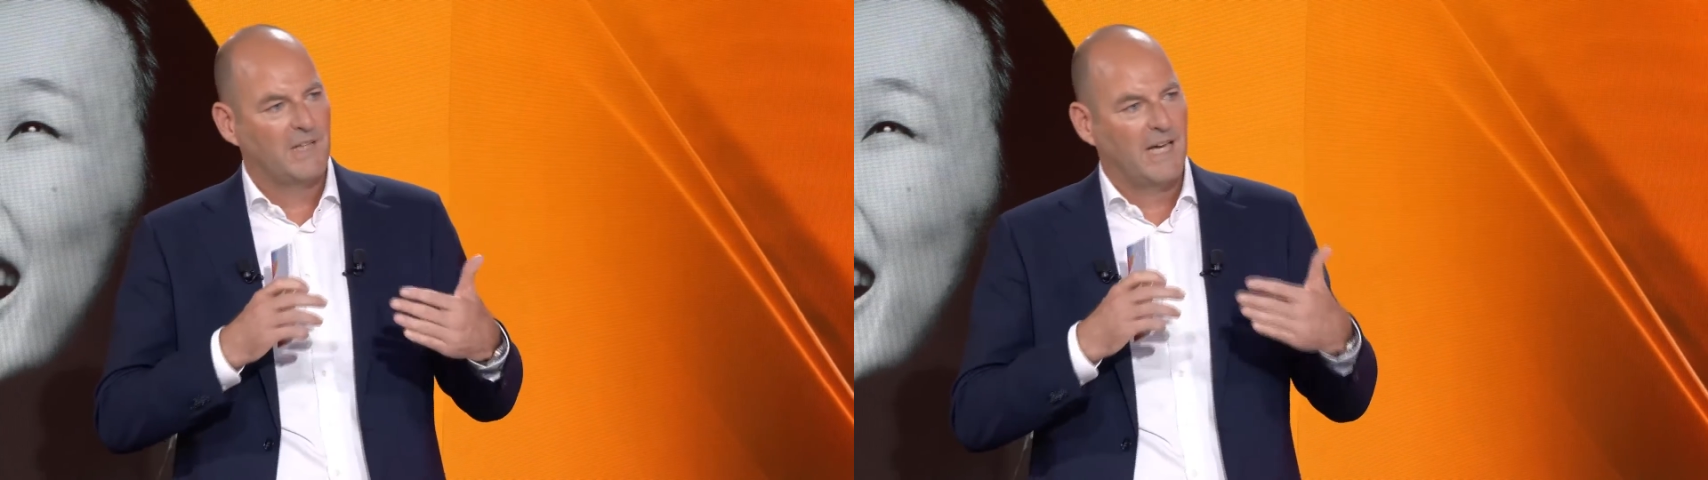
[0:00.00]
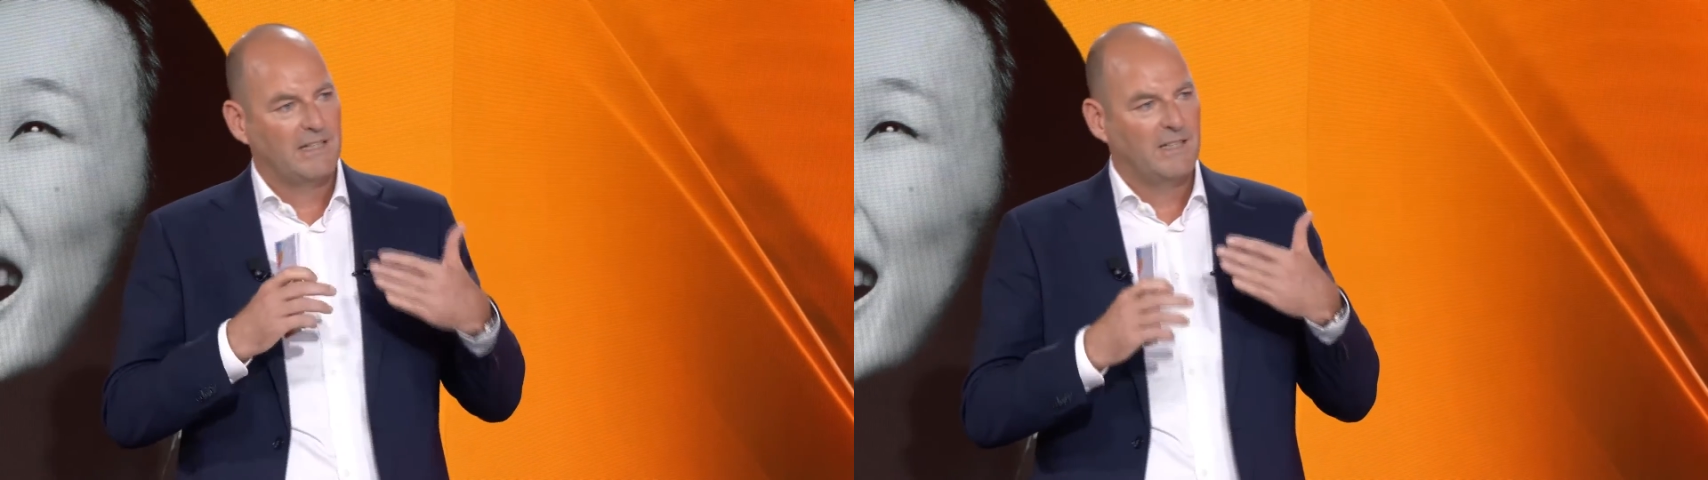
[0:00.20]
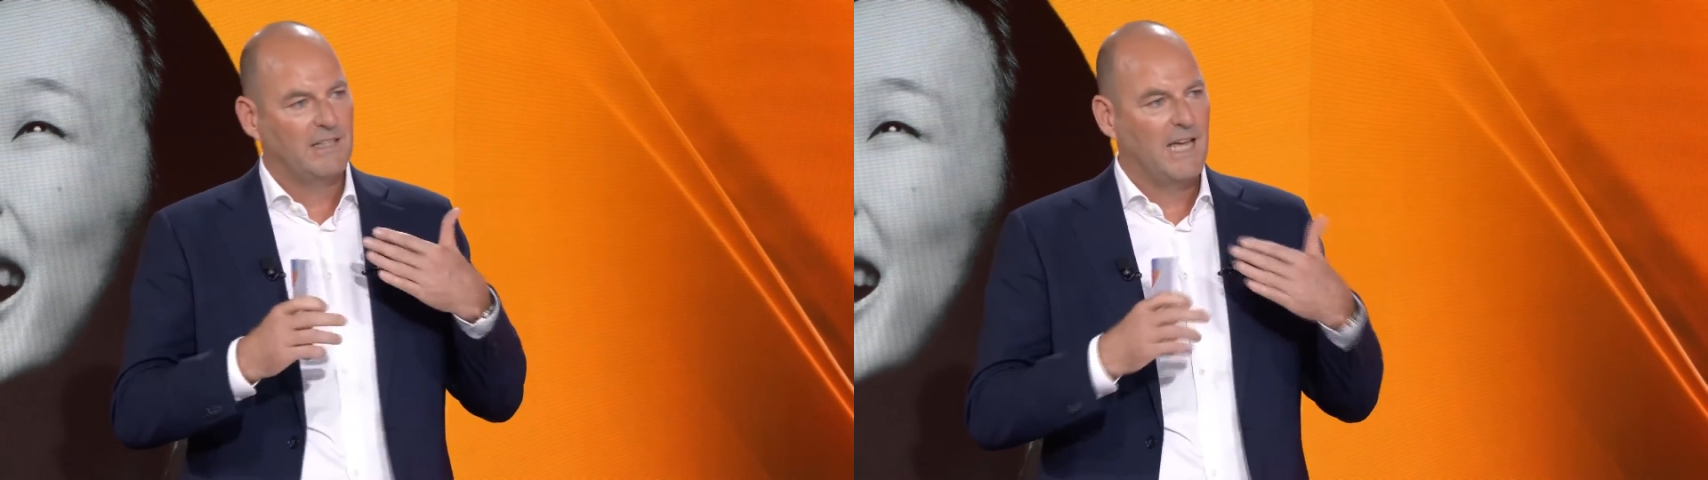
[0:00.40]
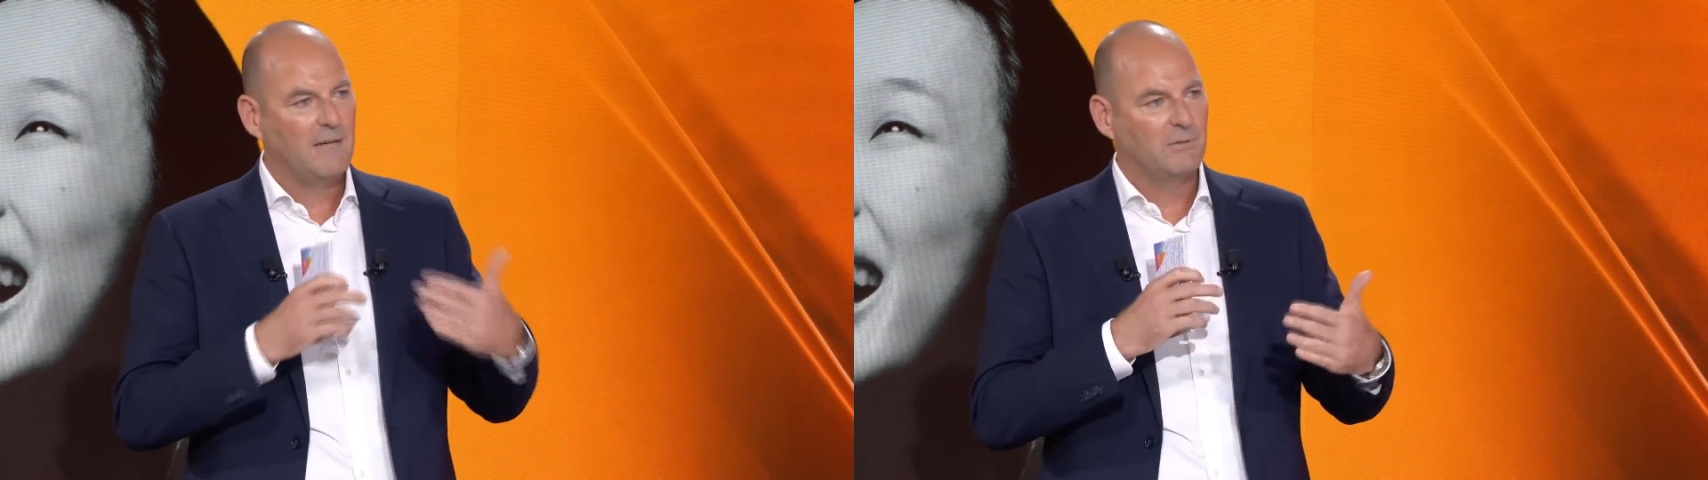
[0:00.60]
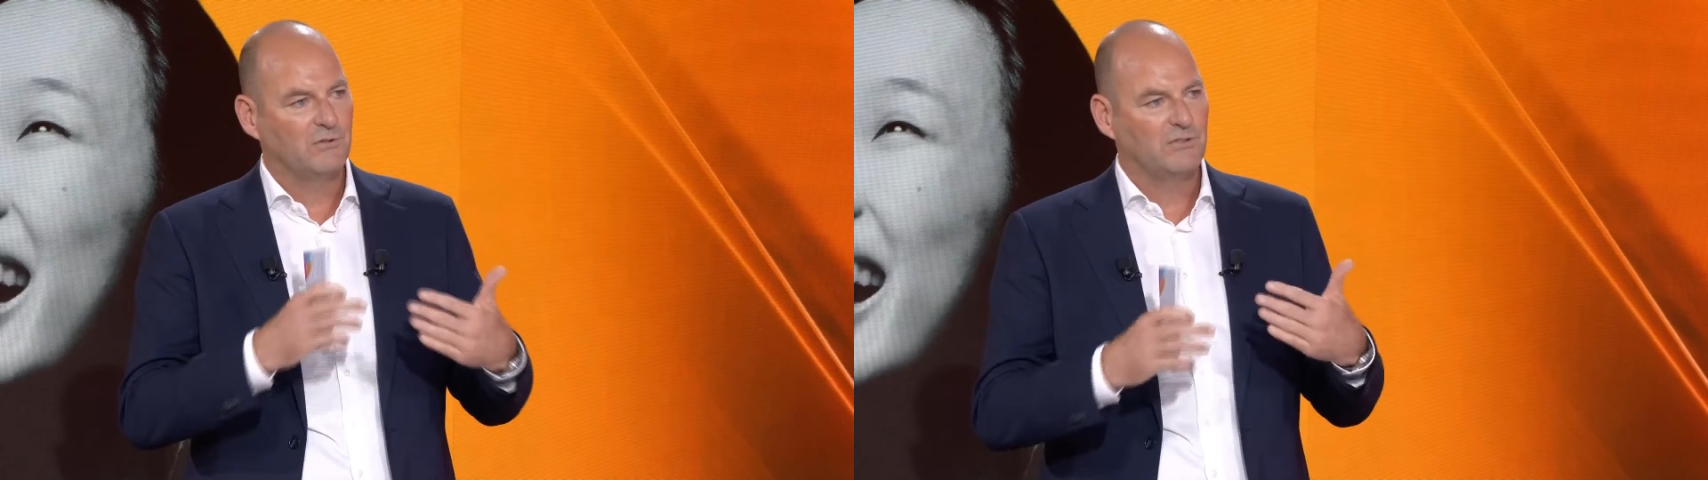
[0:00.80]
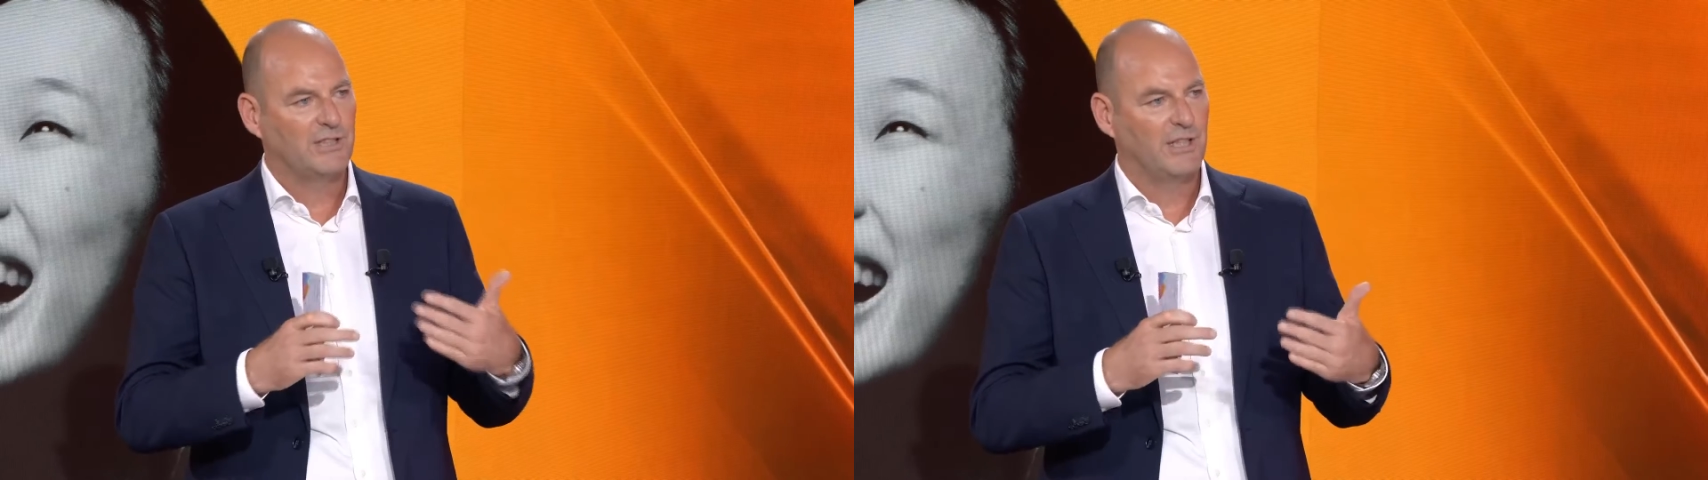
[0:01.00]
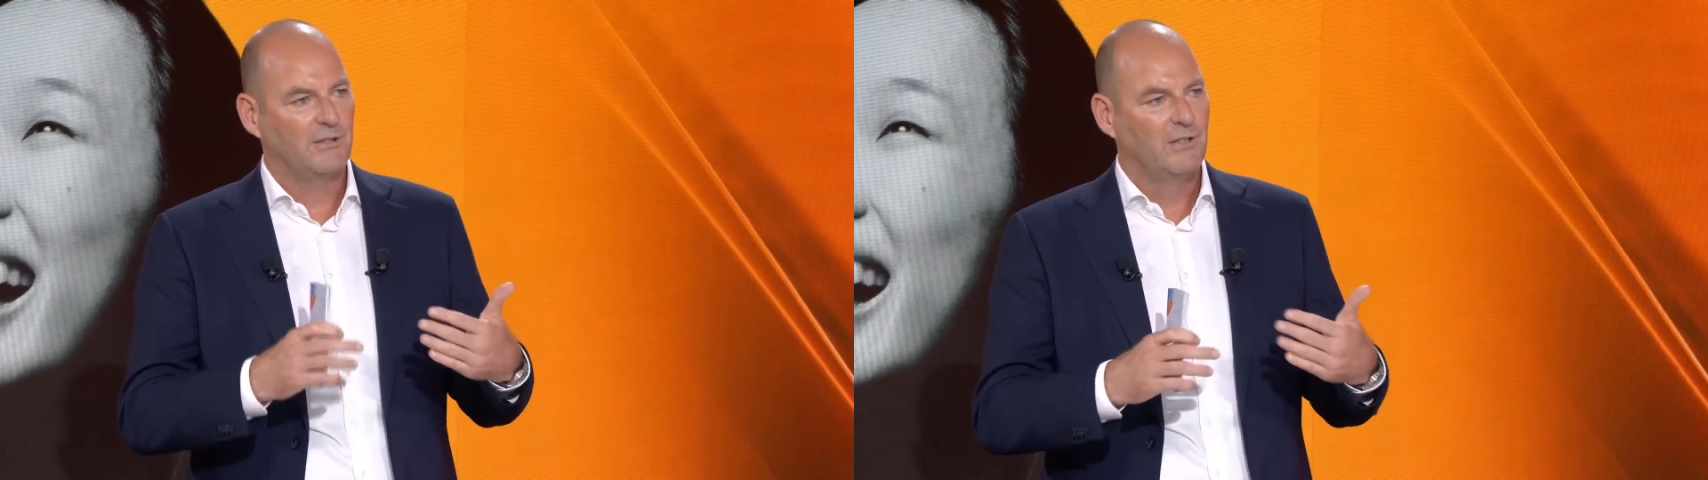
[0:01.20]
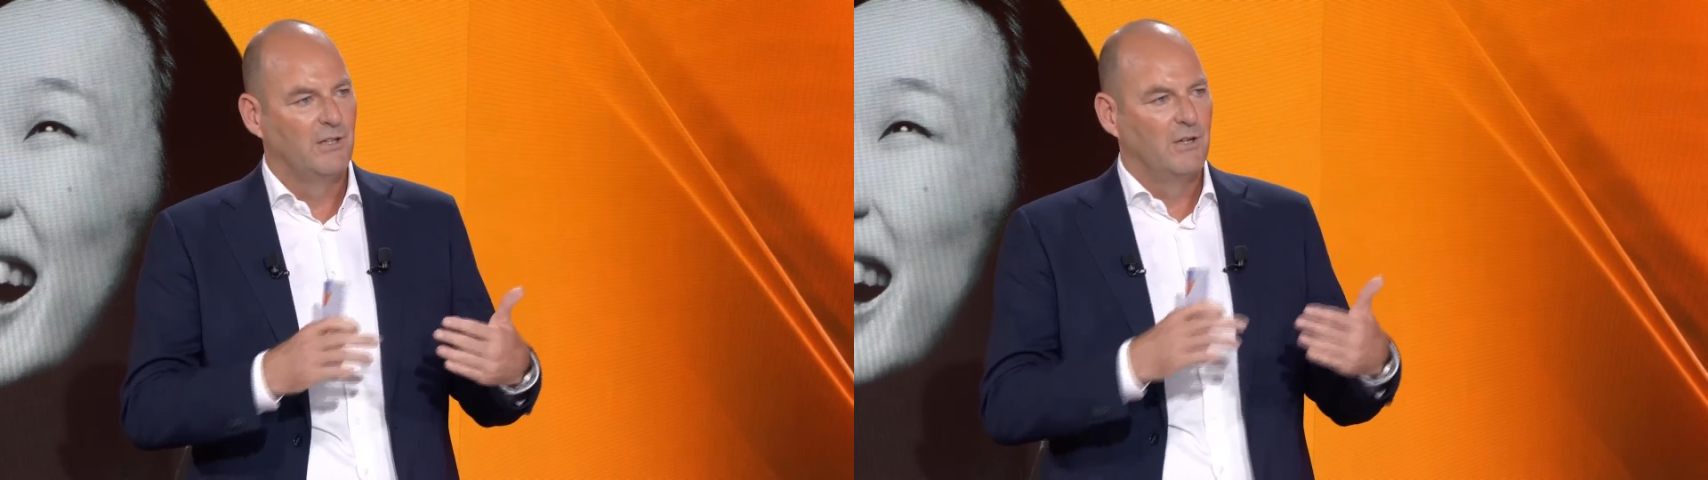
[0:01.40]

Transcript: that enables you